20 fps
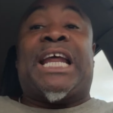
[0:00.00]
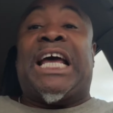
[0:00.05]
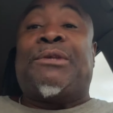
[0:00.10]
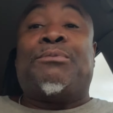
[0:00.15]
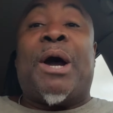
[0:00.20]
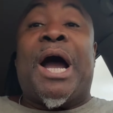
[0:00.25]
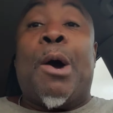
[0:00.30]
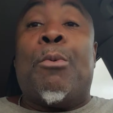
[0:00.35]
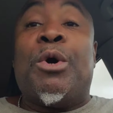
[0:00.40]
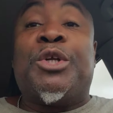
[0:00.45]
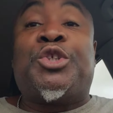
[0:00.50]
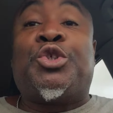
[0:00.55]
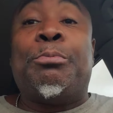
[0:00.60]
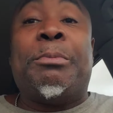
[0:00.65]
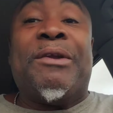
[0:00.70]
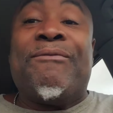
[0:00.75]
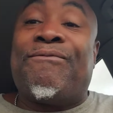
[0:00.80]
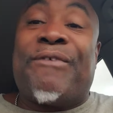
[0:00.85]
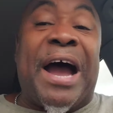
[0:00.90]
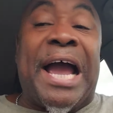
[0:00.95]
That's why what you've
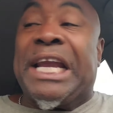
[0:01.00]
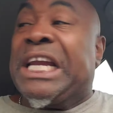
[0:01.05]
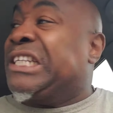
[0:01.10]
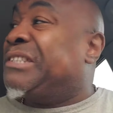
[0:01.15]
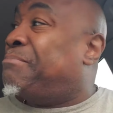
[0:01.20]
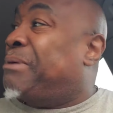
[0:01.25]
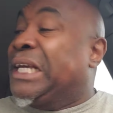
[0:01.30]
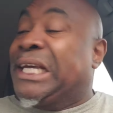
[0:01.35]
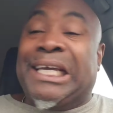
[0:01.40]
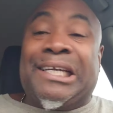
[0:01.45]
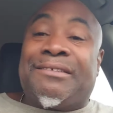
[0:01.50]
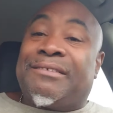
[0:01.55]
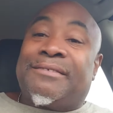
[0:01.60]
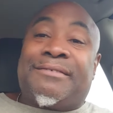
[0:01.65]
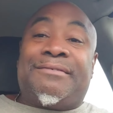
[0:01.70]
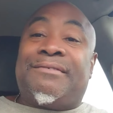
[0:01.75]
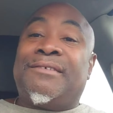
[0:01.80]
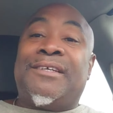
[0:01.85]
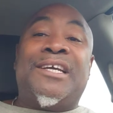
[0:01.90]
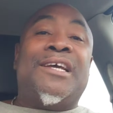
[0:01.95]
been fighting is big.
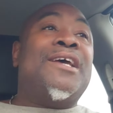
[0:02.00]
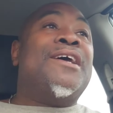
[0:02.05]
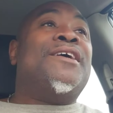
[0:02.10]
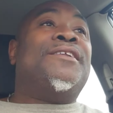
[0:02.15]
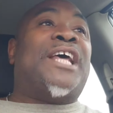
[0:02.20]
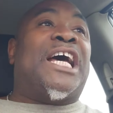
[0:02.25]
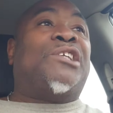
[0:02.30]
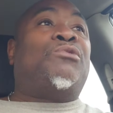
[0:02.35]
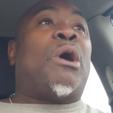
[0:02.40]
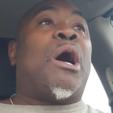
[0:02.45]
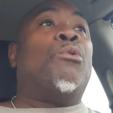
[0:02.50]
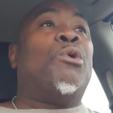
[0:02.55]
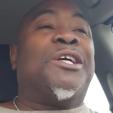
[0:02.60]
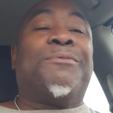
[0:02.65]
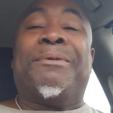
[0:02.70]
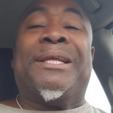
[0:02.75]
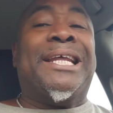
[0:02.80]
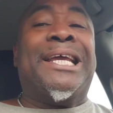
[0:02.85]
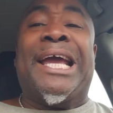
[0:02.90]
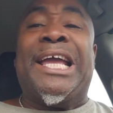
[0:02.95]
That's why
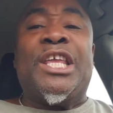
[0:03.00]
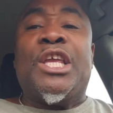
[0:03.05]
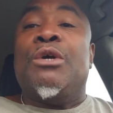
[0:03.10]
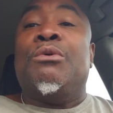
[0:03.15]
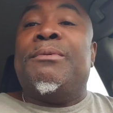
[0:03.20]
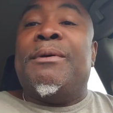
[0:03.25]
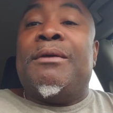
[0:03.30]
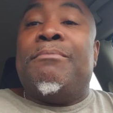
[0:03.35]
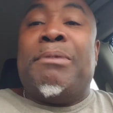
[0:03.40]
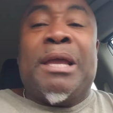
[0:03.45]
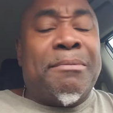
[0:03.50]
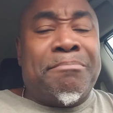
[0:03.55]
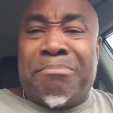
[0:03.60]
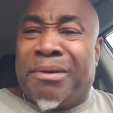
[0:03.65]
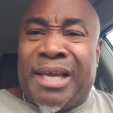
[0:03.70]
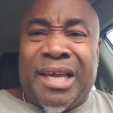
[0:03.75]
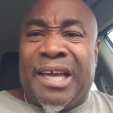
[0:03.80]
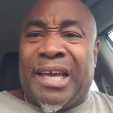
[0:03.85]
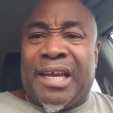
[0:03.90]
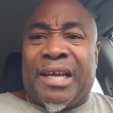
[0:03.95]
what's been hitting you has been
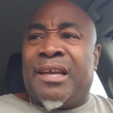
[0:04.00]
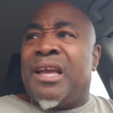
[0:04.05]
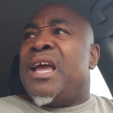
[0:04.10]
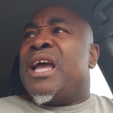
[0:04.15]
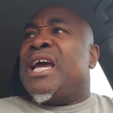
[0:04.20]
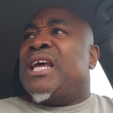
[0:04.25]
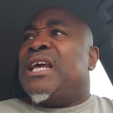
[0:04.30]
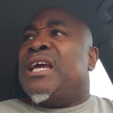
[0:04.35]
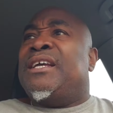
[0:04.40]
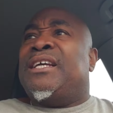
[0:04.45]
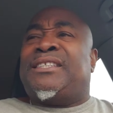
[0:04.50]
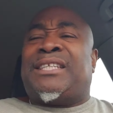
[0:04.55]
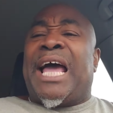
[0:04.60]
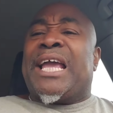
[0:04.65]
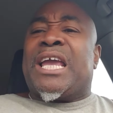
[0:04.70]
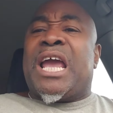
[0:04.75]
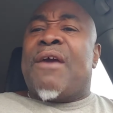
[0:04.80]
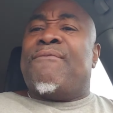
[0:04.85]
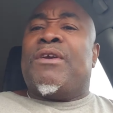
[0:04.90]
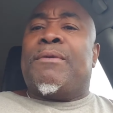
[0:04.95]
big. It's
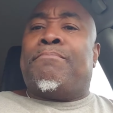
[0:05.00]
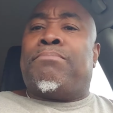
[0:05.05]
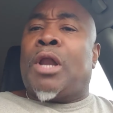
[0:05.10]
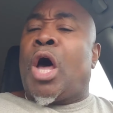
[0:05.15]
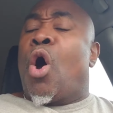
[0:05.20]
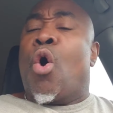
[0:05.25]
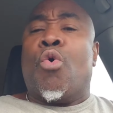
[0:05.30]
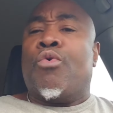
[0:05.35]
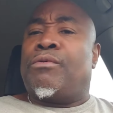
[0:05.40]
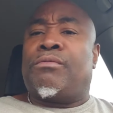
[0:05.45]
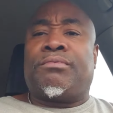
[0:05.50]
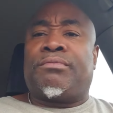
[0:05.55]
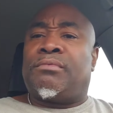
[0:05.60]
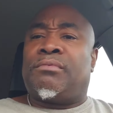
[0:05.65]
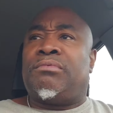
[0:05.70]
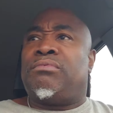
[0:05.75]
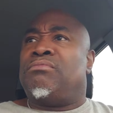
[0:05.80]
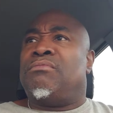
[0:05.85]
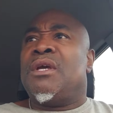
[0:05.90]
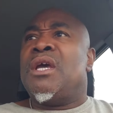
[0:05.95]
like every blow
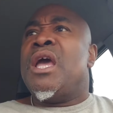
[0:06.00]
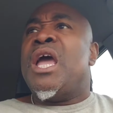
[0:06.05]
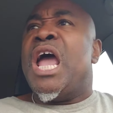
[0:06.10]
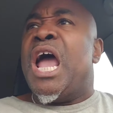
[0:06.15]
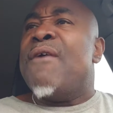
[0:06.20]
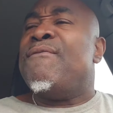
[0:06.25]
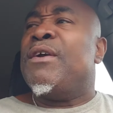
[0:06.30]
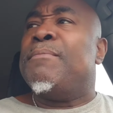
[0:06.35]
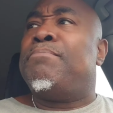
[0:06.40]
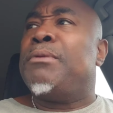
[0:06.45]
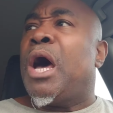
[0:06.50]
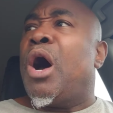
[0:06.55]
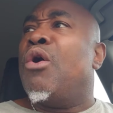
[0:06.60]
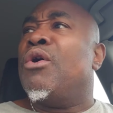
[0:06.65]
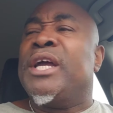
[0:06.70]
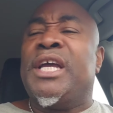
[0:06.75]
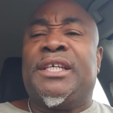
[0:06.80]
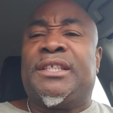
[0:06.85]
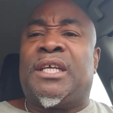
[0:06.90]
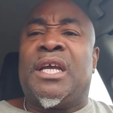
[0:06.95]

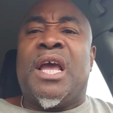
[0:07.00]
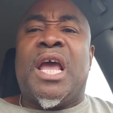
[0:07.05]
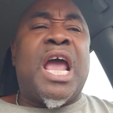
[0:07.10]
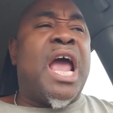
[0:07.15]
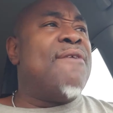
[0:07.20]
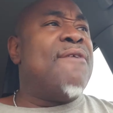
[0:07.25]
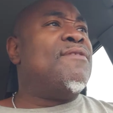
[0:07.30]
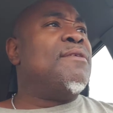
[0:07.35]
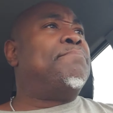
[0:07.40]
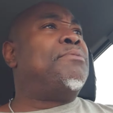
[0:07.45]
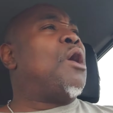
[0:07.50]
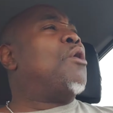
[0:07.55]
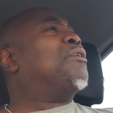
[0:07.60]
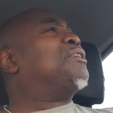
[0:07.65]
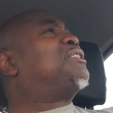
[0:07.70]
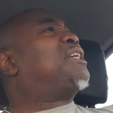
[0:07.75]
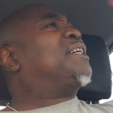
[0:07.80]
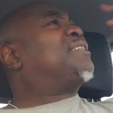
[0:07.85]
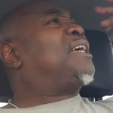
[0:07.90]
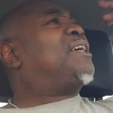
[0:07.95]
is
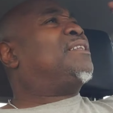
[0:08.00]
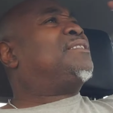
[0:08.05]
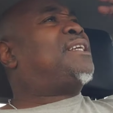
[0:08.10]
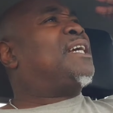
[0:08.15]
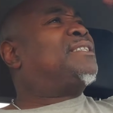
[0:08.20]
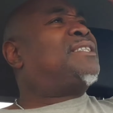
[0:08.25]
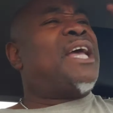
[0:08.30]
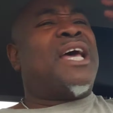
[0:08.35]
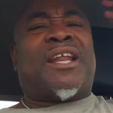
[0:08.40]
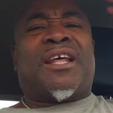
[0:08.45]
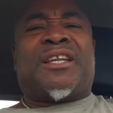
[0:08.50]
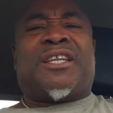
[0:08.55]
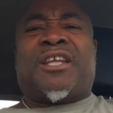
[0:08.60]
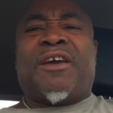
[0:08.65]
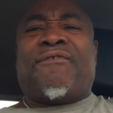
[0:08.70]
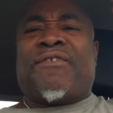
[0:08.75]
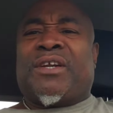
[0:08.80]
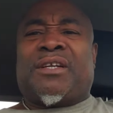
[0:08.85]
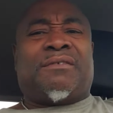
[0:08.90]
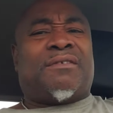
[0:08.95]
just at a
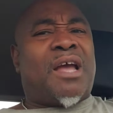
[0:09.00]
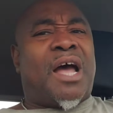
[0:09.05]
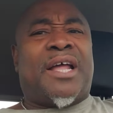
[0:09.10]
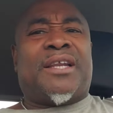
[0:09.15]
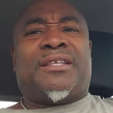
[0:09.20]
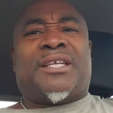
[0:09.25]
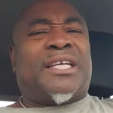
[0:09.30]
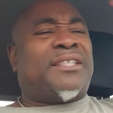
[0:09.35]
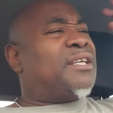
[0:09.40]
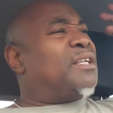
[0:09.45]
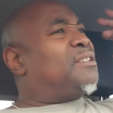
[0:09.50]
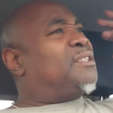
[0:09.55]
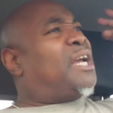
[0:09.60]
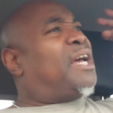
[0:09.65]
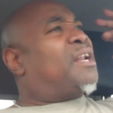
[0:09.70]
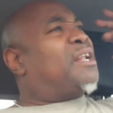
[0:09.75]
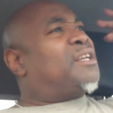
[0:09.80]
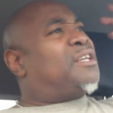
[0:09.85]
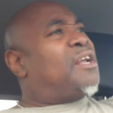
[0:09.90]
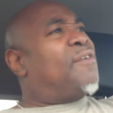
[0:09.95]
different
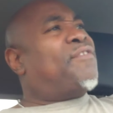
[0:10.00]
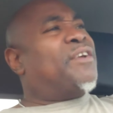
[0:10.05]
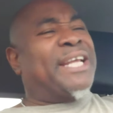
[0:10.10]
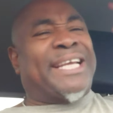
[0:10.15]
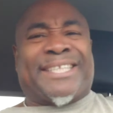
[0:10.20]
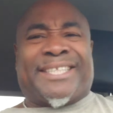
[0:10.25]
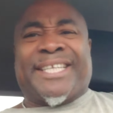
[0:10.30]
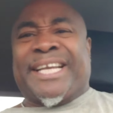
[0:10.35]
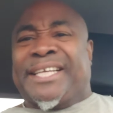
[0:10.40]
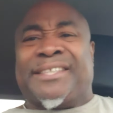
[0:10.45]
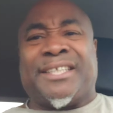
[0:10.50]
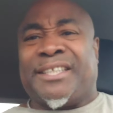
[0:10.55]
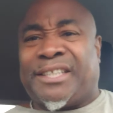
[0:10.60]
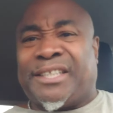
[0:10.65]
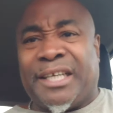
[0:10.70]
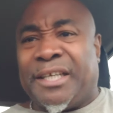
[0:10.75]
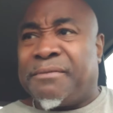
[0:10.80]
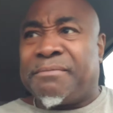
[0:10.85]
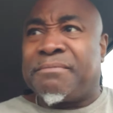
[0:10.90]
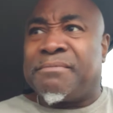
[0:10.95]

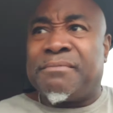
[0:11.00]
intensity.